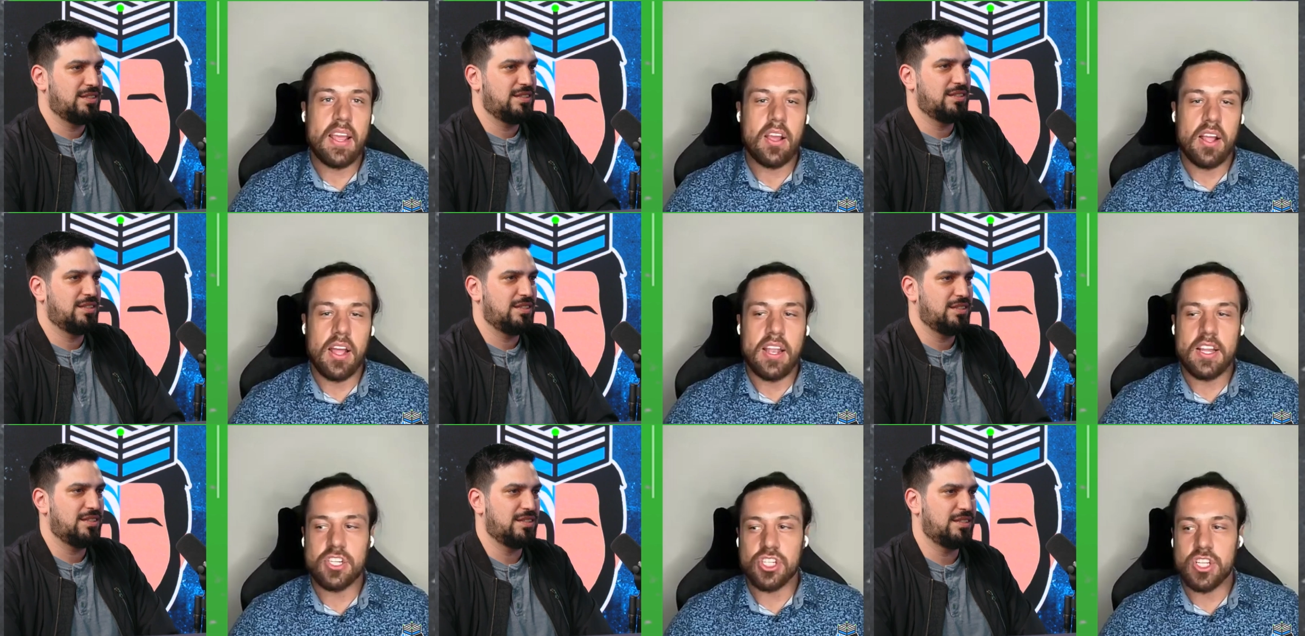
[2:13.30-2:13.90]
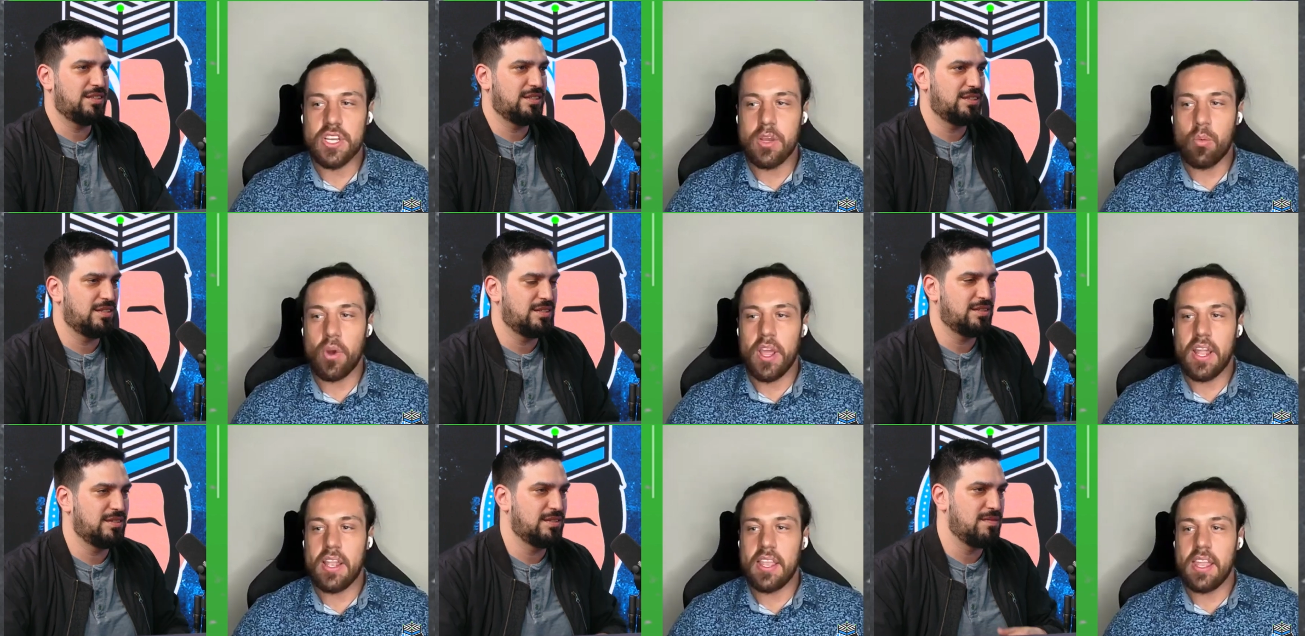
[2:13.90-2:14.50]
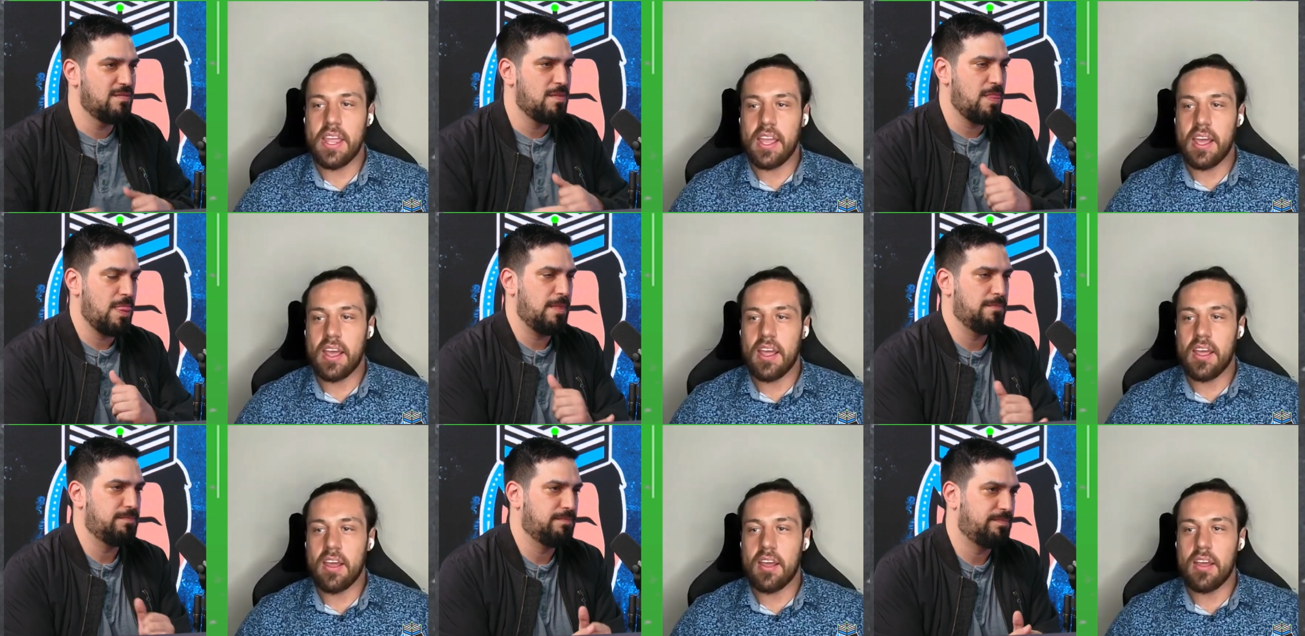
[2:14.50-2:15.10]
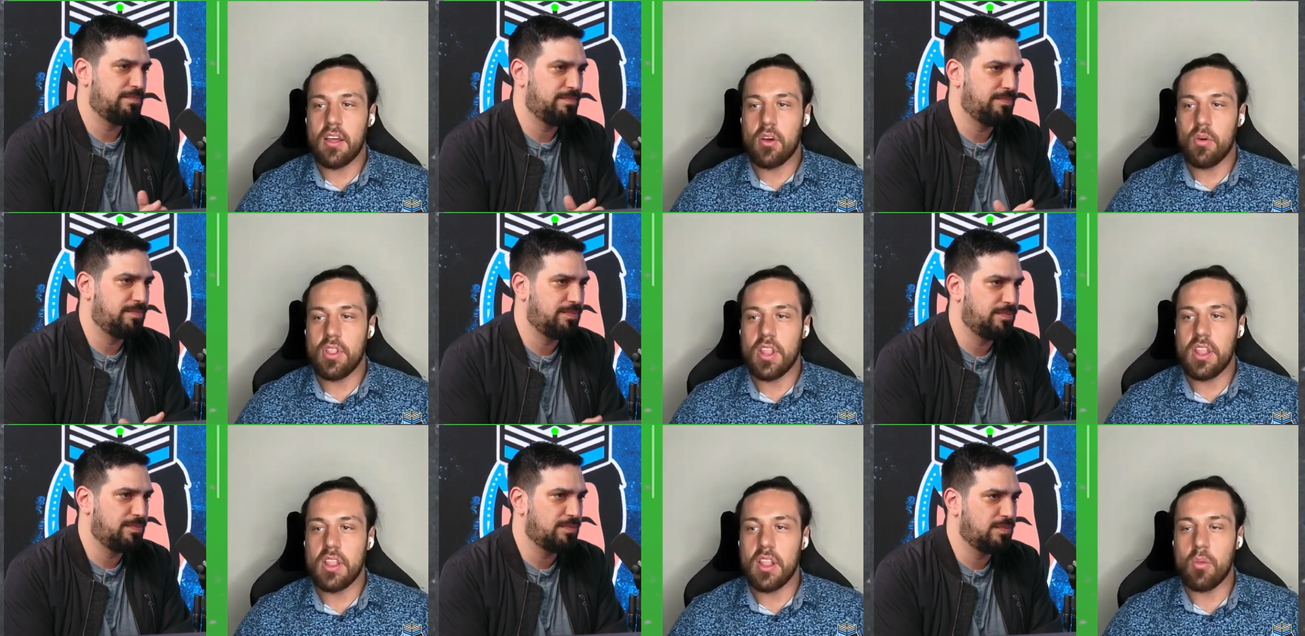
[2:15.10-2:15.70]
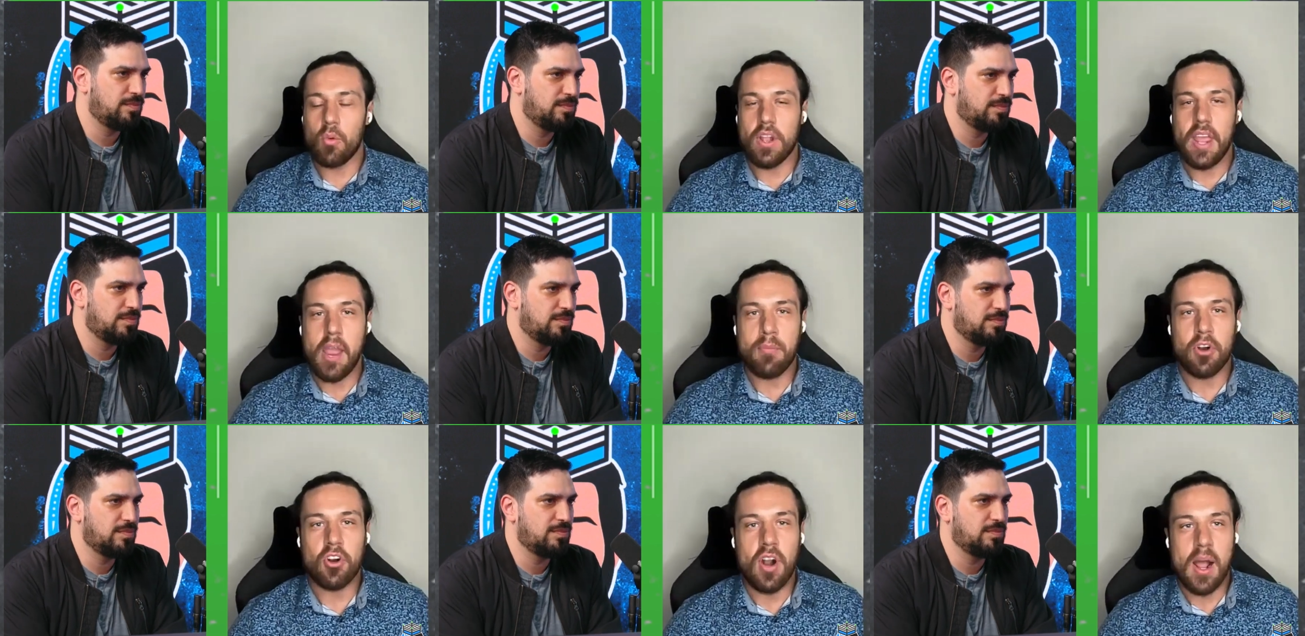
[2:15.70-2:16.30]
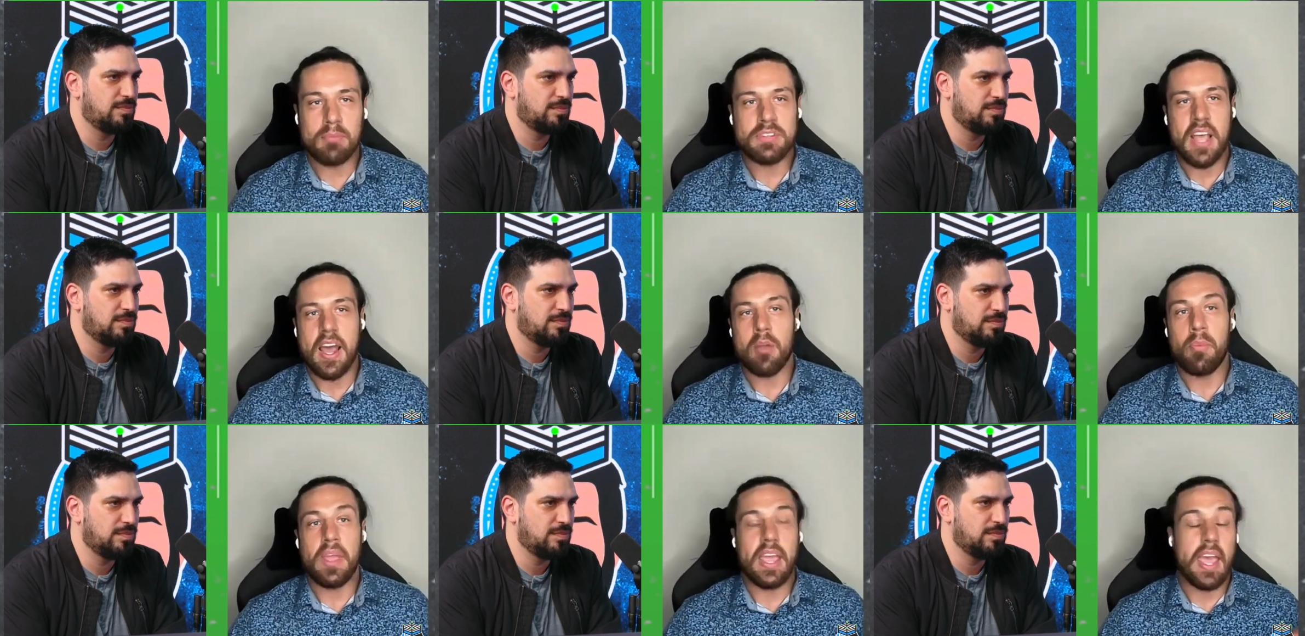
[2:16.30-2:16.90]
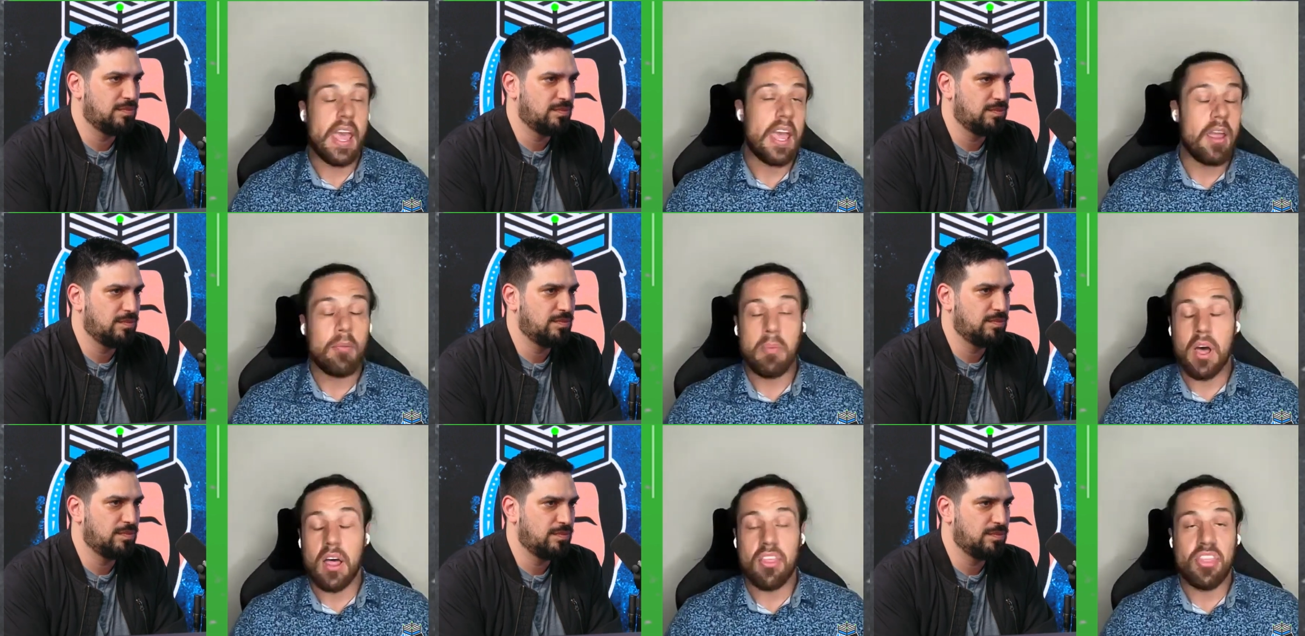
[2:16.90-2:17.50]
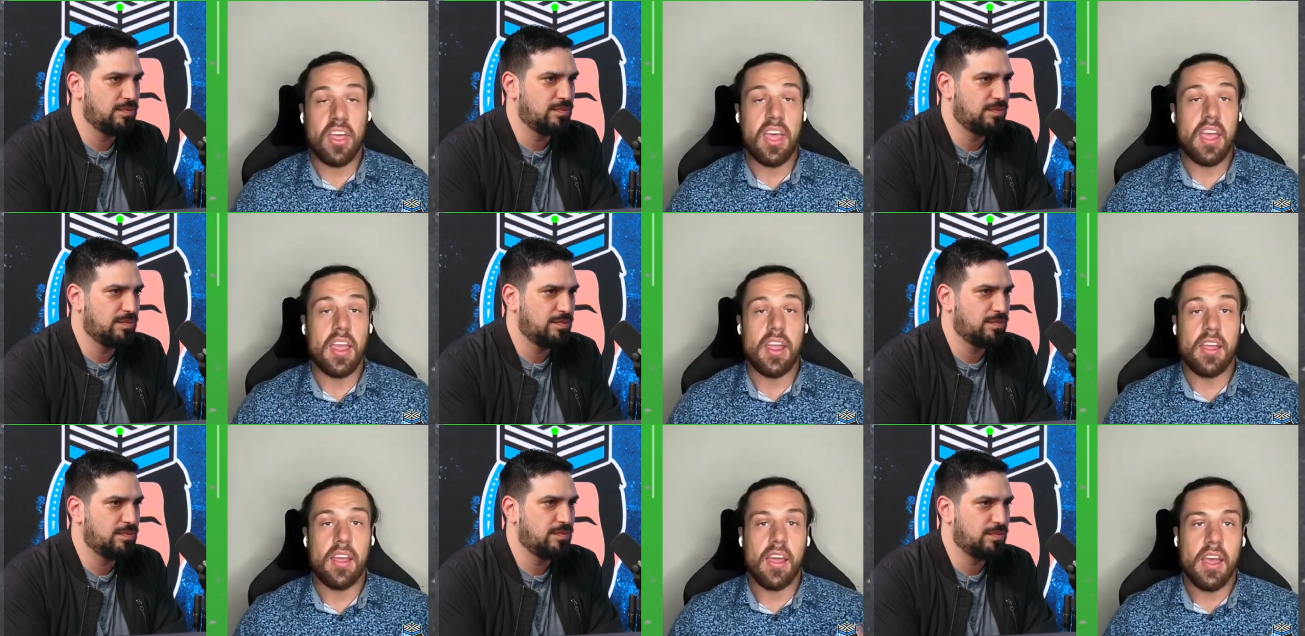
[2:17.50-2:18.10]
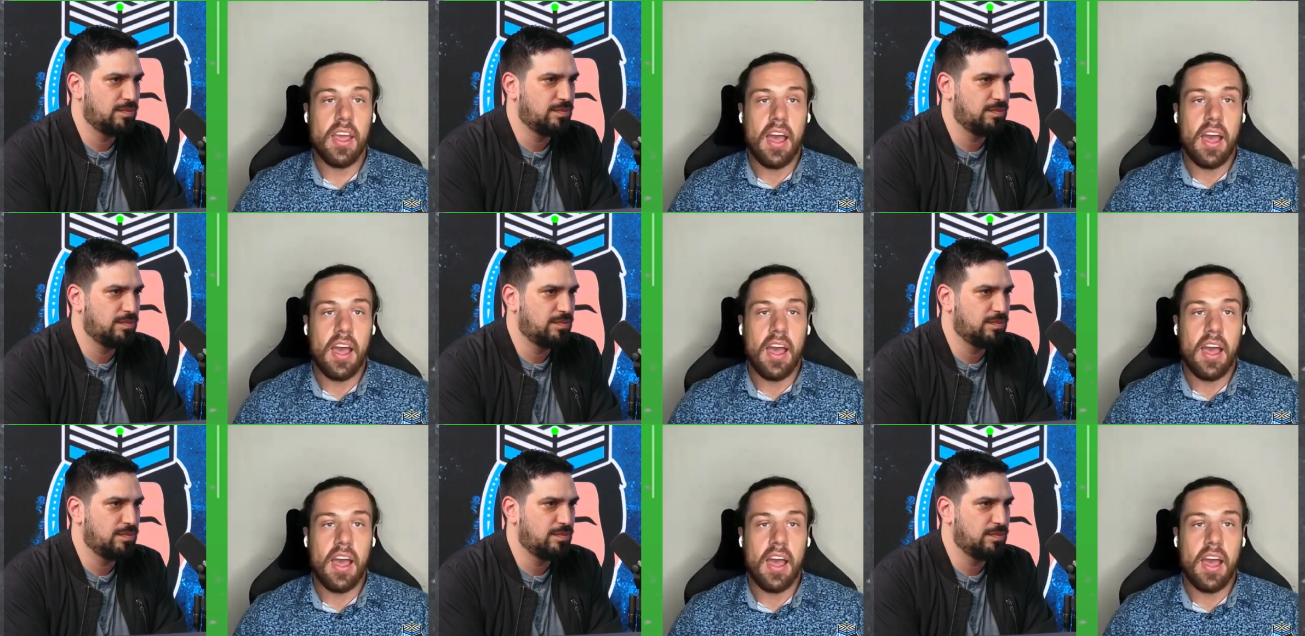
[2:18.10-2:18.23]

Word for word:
Speaker 1: like initially when the uh, when when Cameron Grimes kind of became a thing,